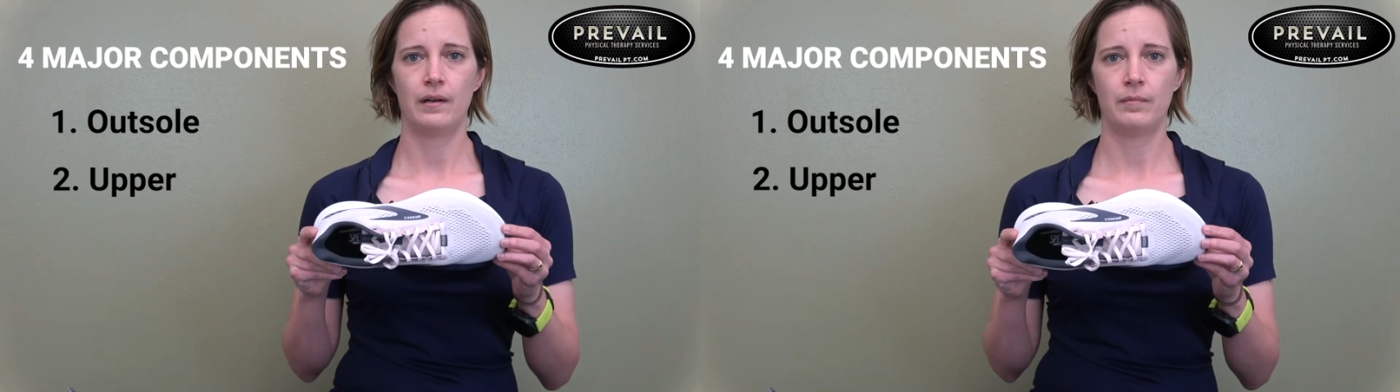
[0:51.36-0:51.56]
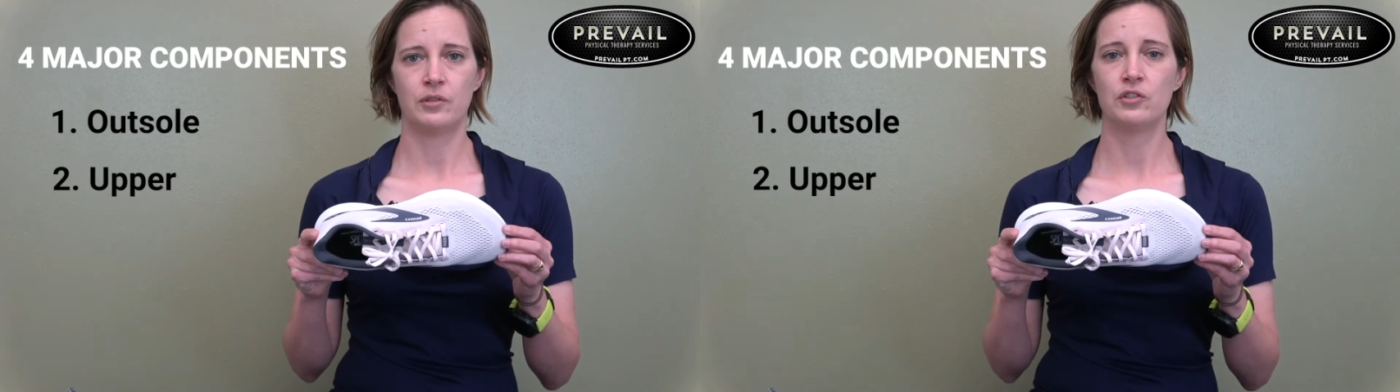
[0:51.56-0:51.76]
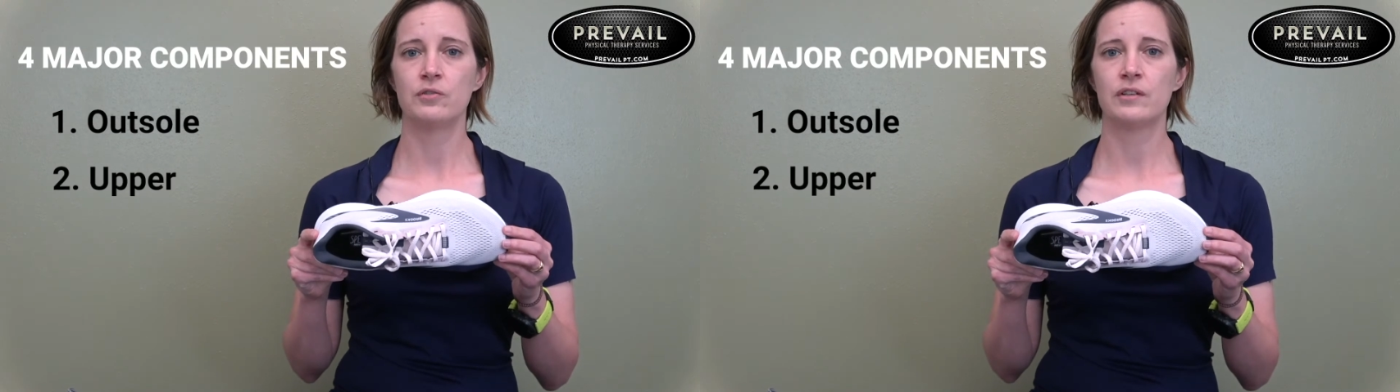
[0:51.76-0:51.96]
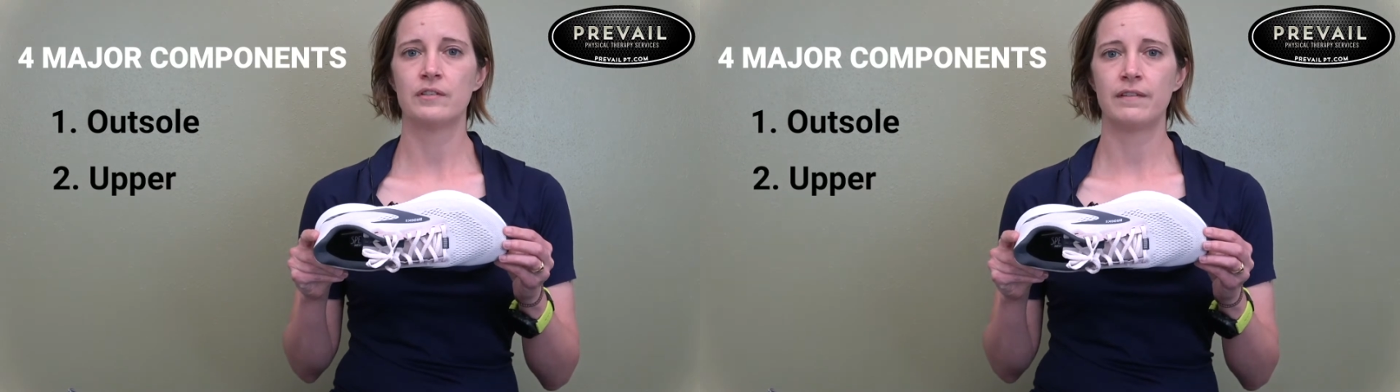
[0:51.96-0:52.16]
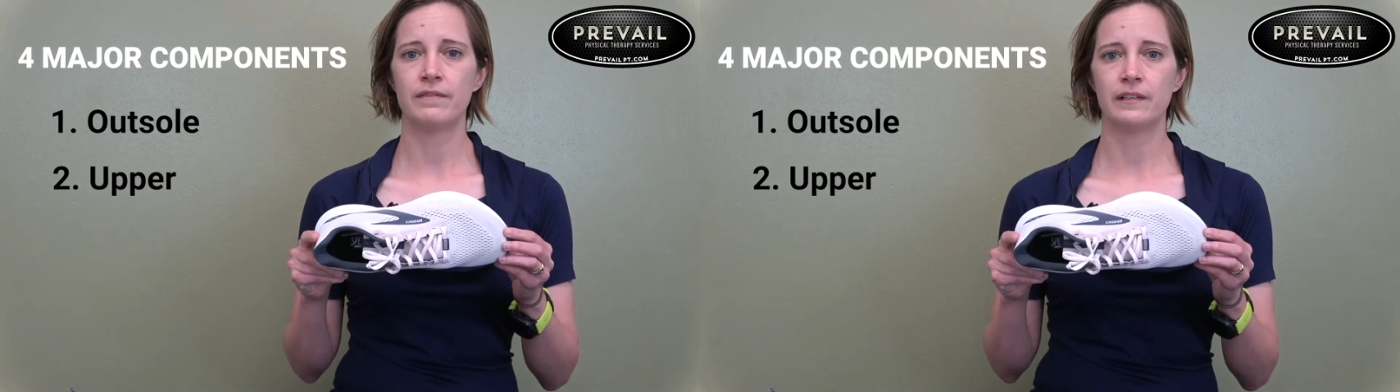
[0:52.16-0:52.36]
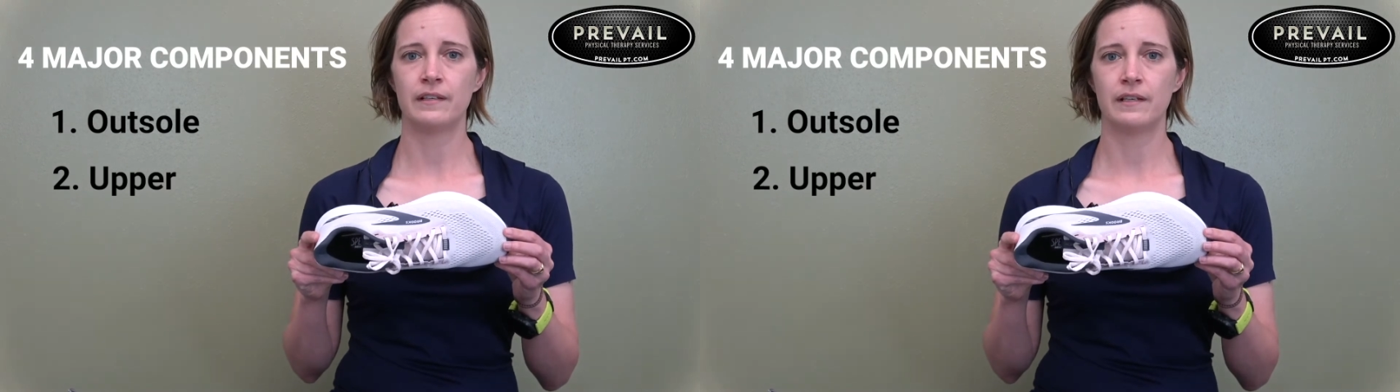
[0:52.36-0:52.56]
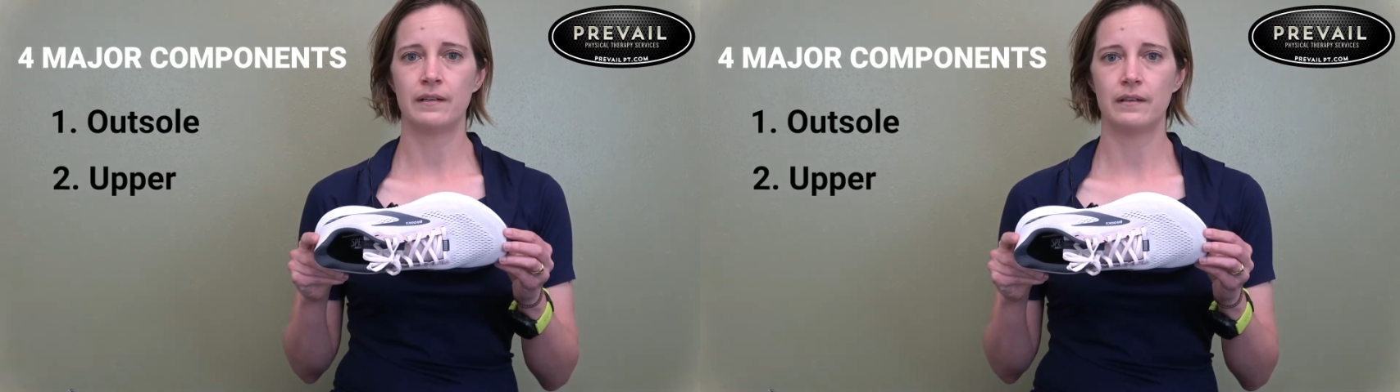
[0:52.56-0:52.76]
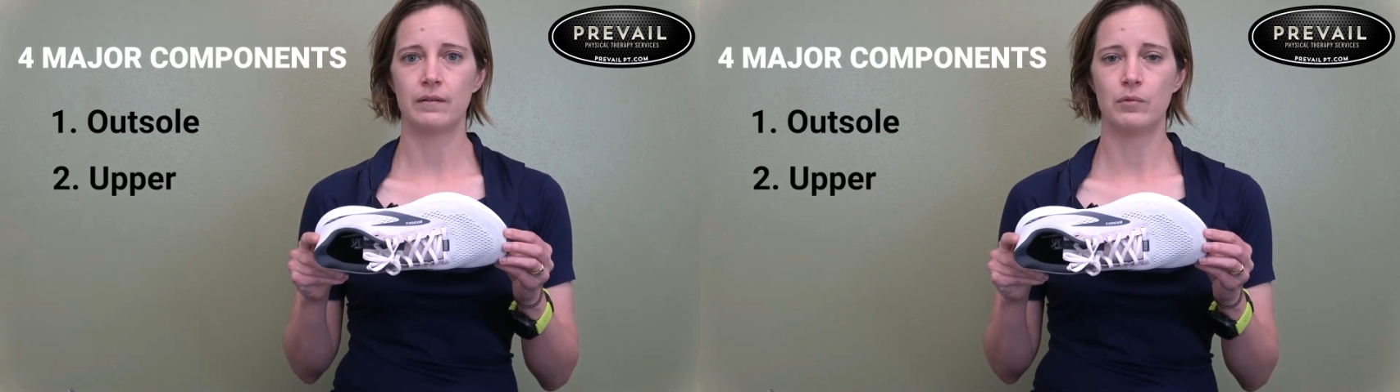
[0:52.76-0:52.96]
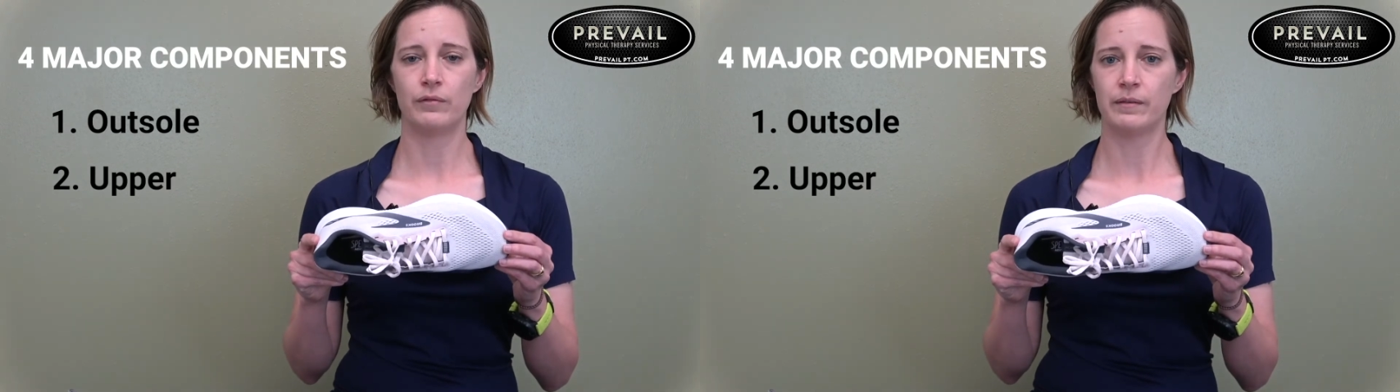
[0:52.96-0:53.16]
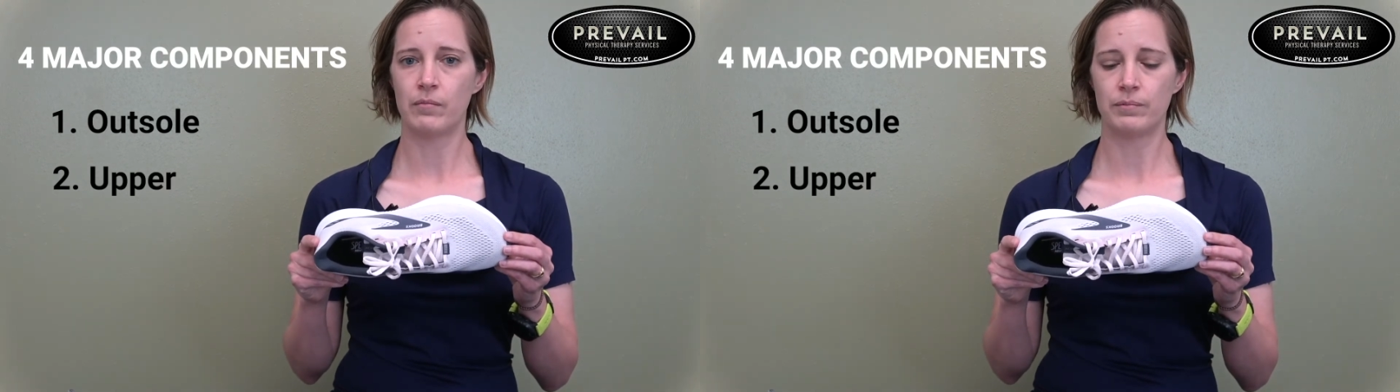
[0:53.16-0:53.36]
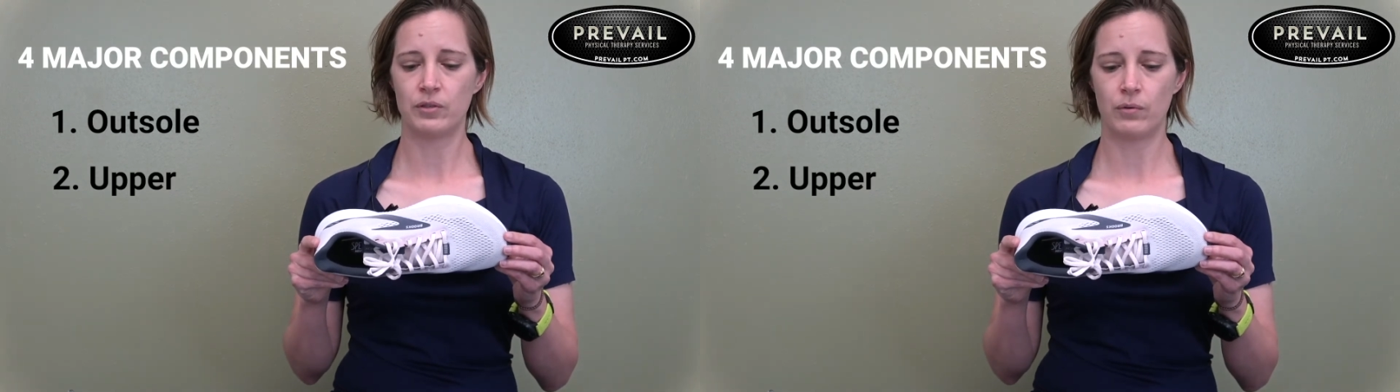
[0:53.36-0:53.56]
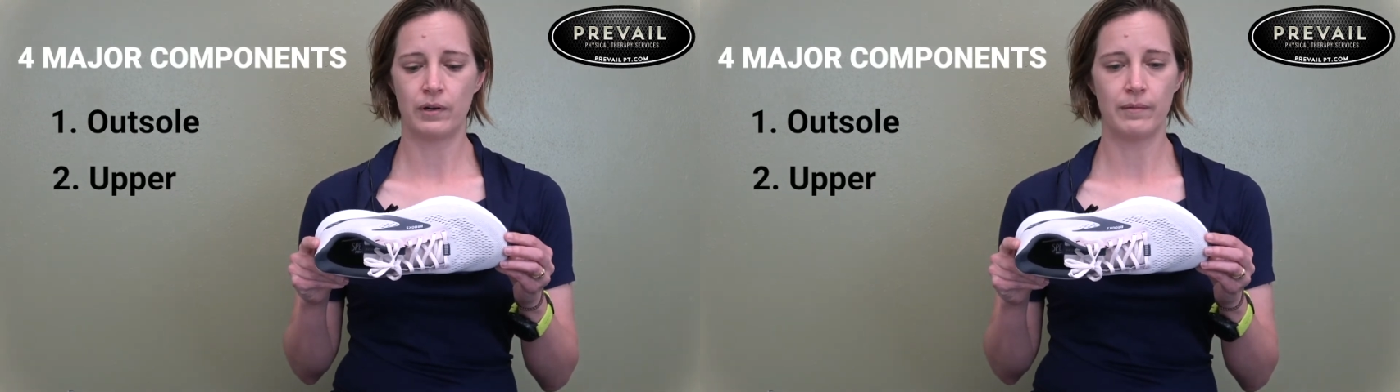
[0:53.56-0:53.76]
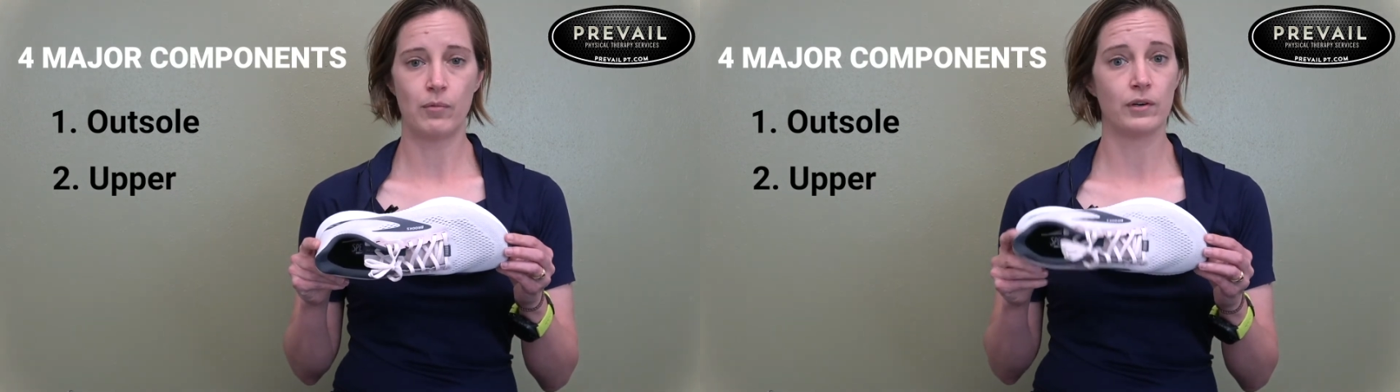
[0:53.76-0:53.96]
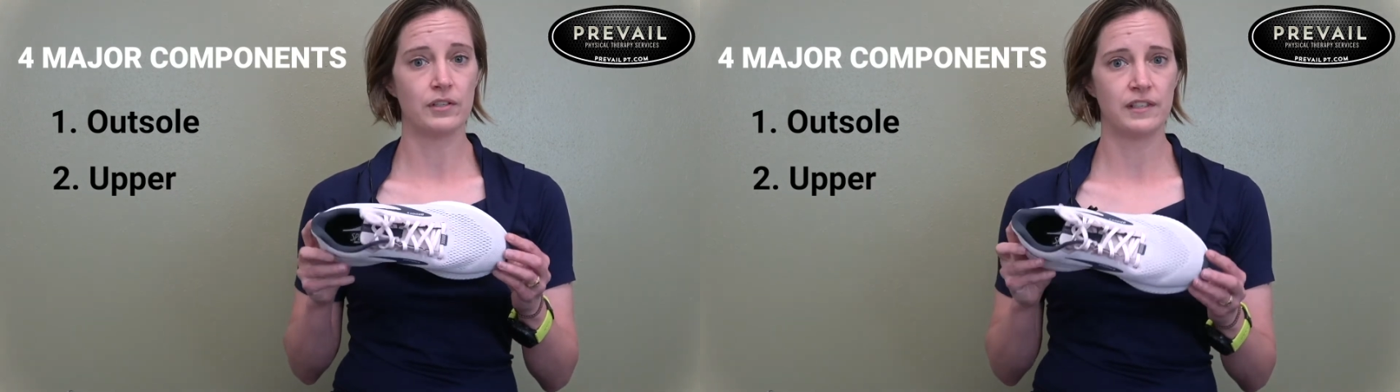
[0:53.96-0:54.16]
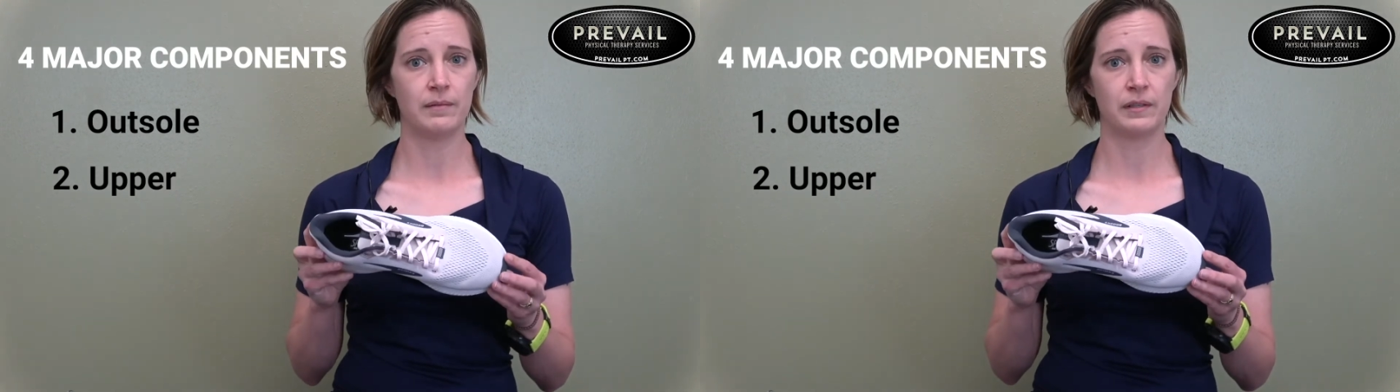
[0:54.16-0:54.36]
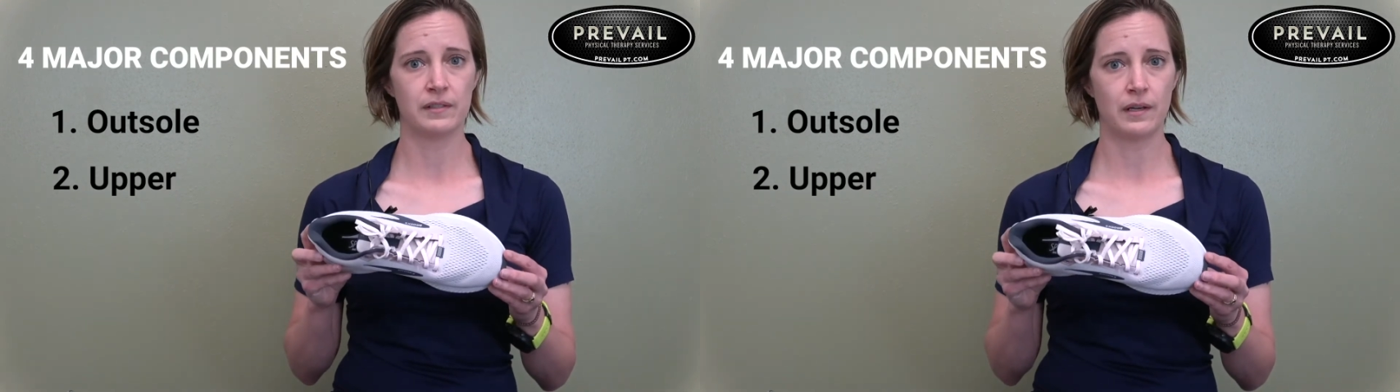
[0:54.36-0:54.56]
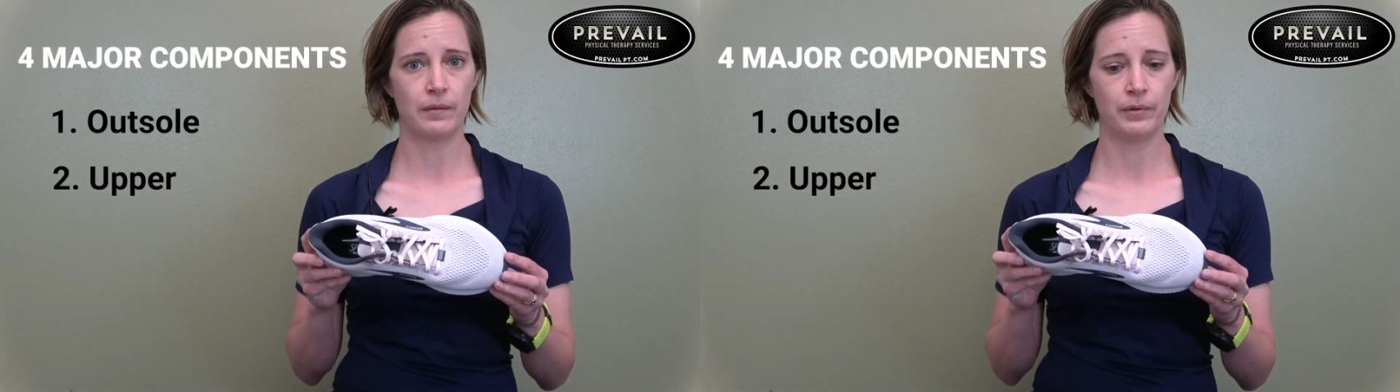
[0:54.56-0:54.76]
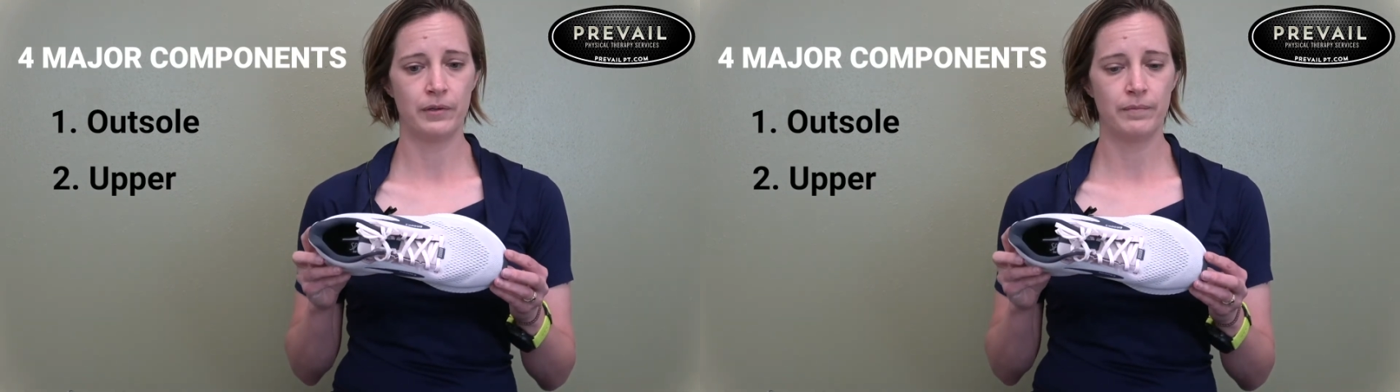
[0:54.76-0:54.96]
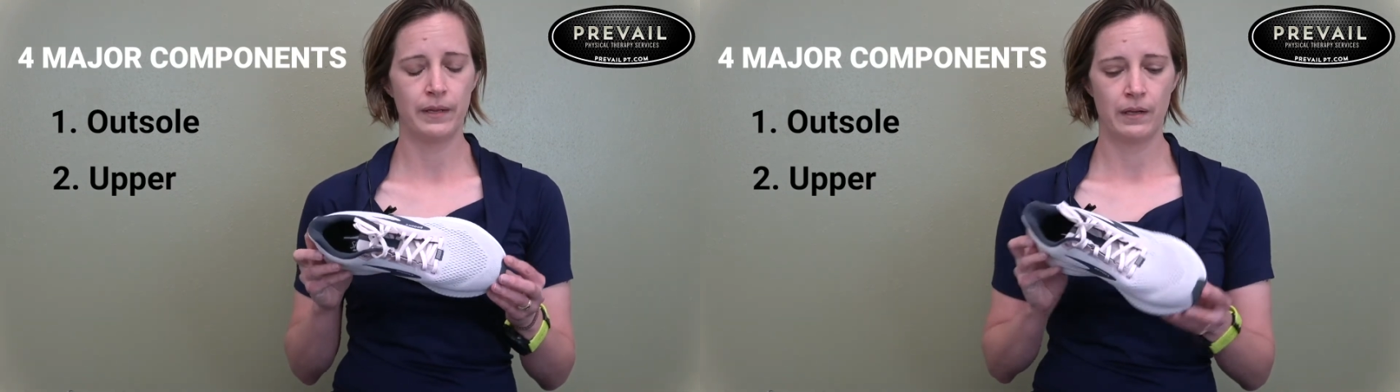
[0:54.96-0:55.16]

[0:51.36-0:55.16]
Shoes are definitely moving toward a more seamless upper,